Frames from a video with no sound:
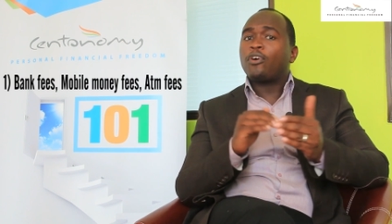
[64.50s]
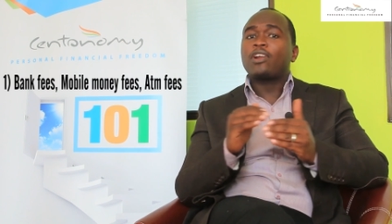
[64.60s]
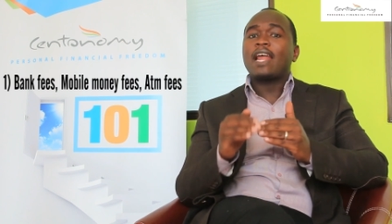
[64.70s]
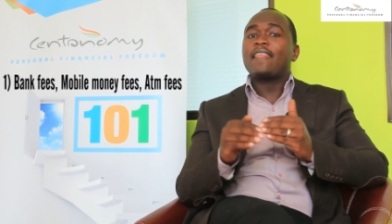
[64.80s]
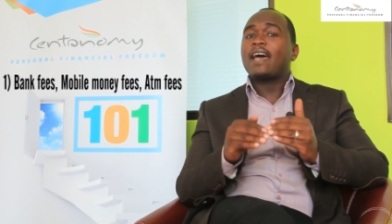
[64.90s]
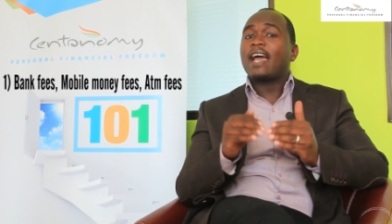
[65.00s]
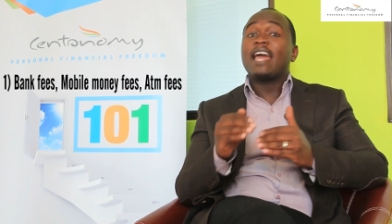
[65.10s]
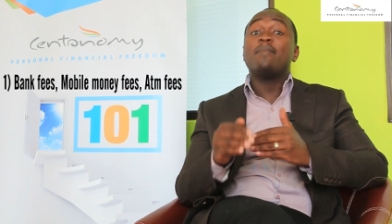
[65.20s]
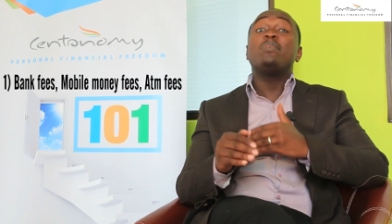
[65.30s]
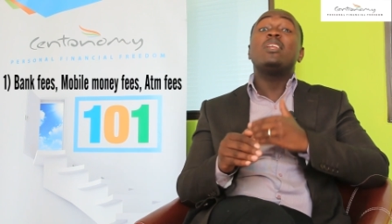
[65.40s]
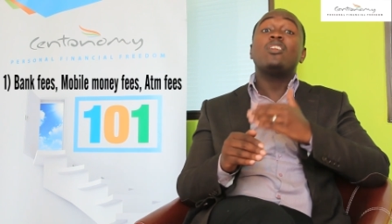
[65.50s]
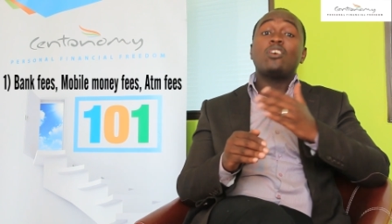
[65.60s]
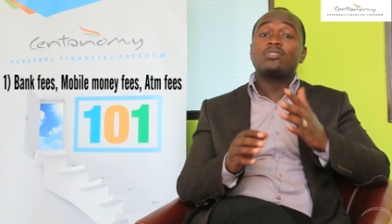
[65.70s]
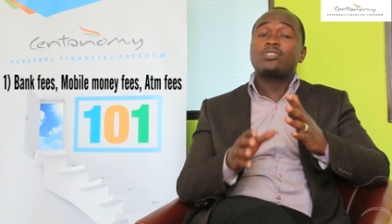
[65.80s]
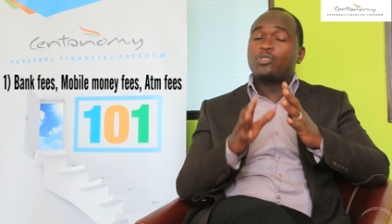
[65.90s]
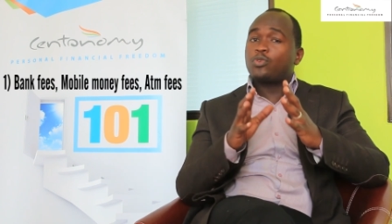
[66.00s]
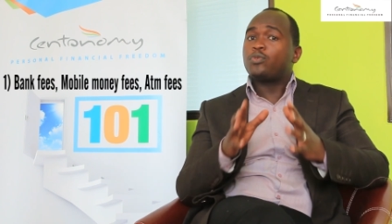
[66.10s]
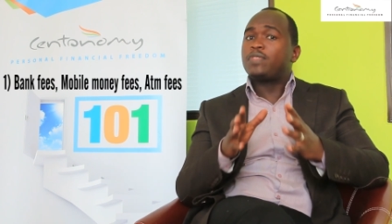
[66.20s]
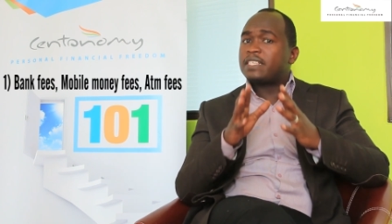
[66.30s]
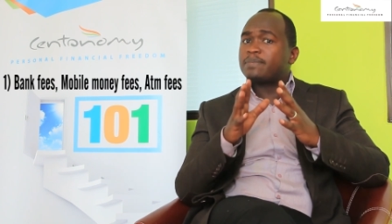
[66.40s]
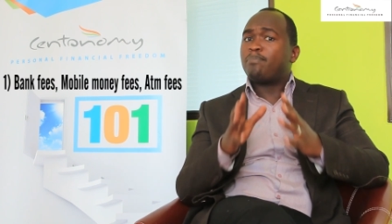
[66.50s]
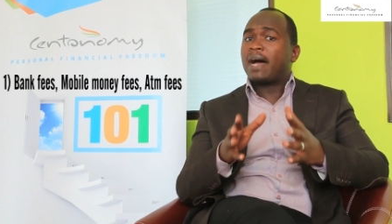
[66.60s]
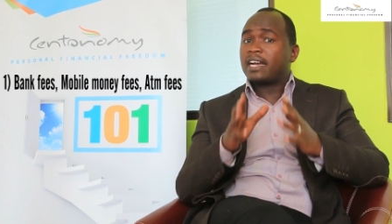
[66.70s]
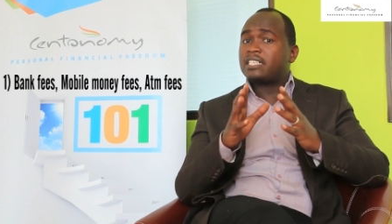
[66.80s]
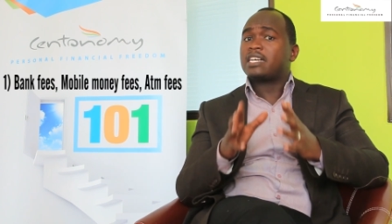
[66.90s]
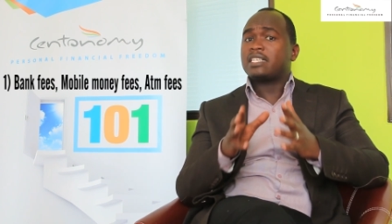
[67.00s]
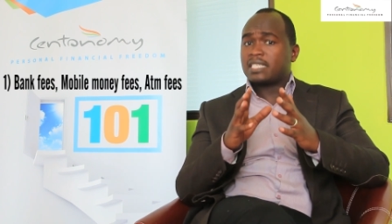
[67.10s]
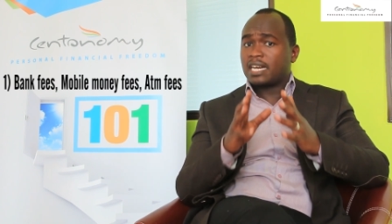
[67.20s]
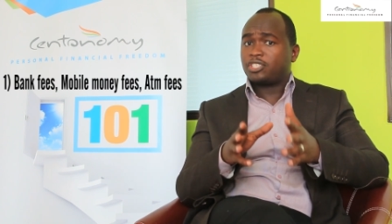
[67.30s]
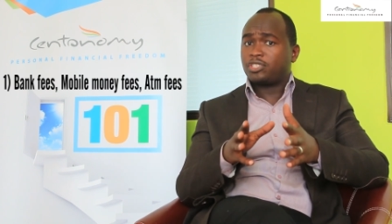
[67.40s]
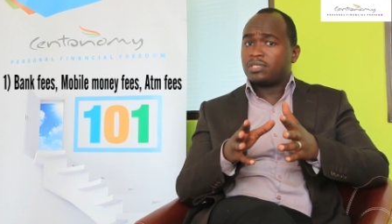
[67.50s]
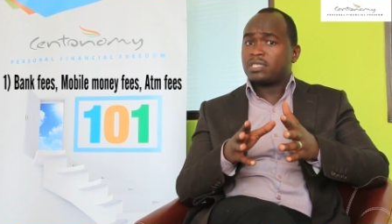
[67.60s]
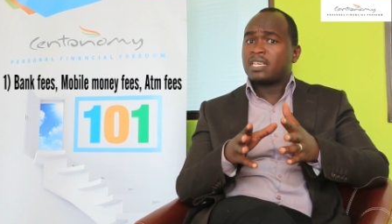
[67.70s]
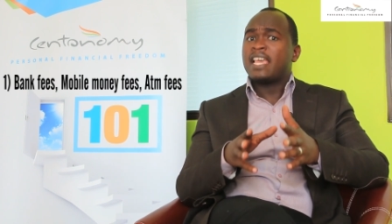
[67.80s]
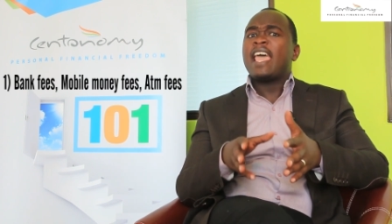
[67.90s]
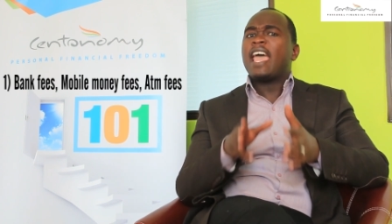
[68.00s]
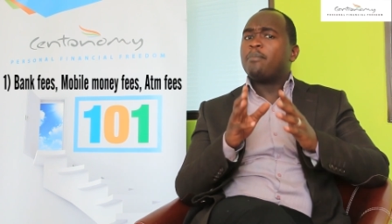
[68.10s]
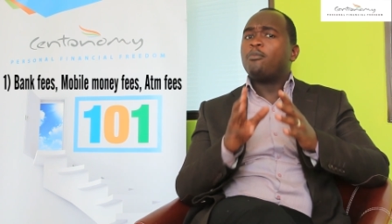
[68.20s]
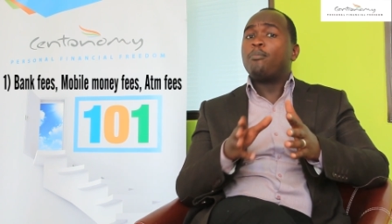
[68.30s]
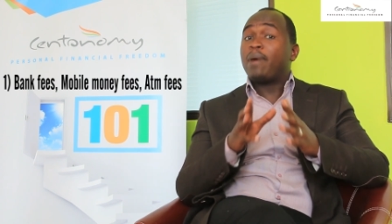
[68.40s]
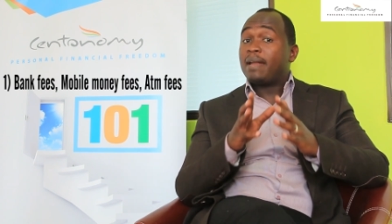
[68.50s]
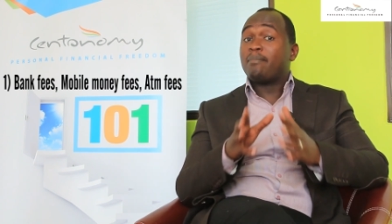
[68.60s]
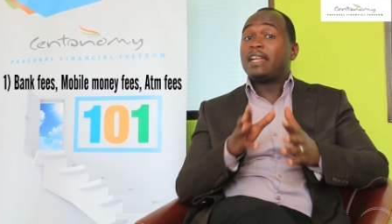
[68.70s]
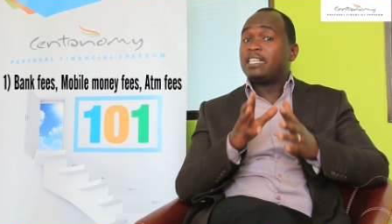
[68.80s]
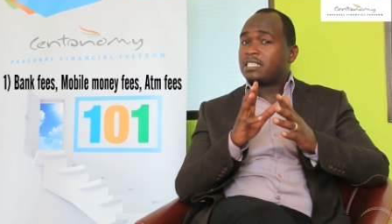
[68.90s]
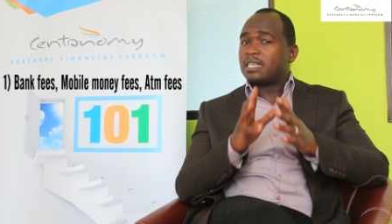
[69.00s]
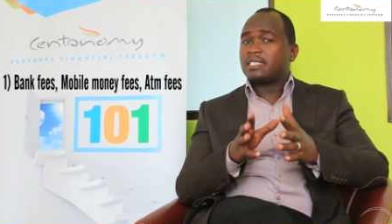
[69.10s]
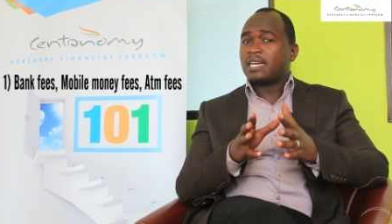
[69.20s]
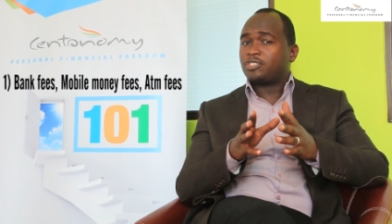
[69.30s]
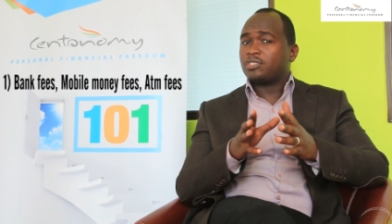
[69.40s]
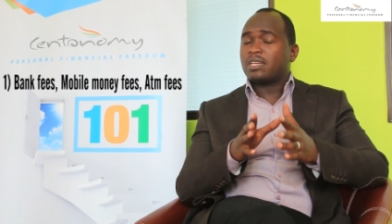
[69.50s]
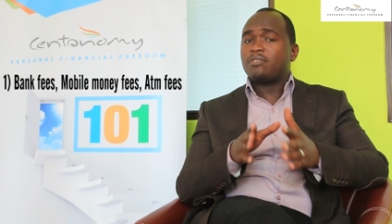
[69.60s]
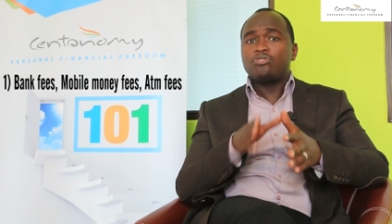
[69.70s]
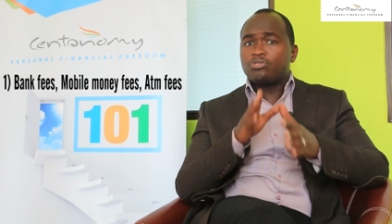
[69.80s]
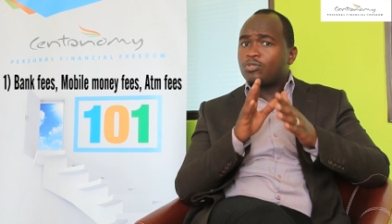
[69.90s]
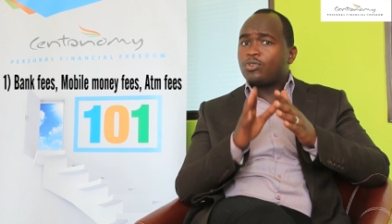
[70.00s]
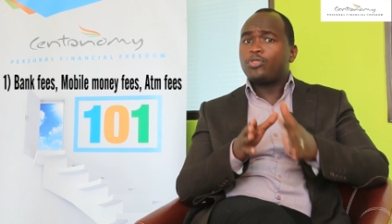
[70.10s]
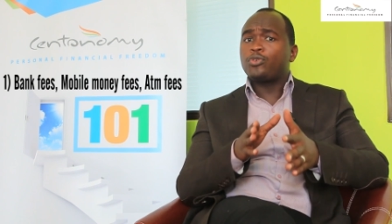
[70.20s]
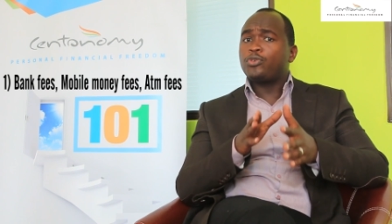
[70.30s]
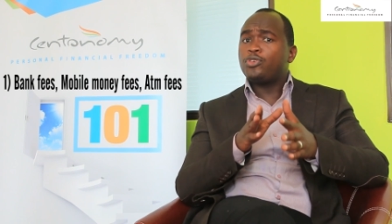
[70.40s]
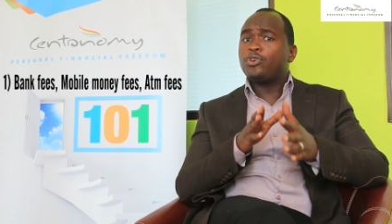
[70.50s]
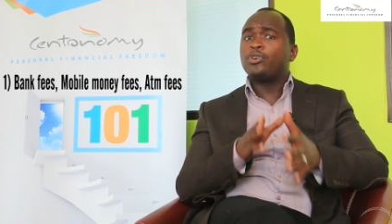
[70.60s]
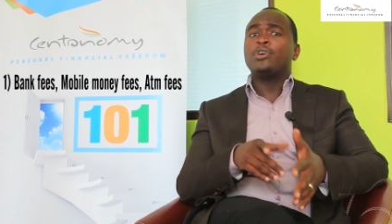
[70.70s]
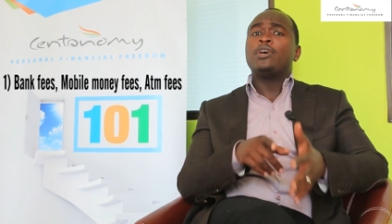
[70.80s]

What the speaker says: or rather can be lost, through these bank transactions and mobile money transactions. I want you to go through your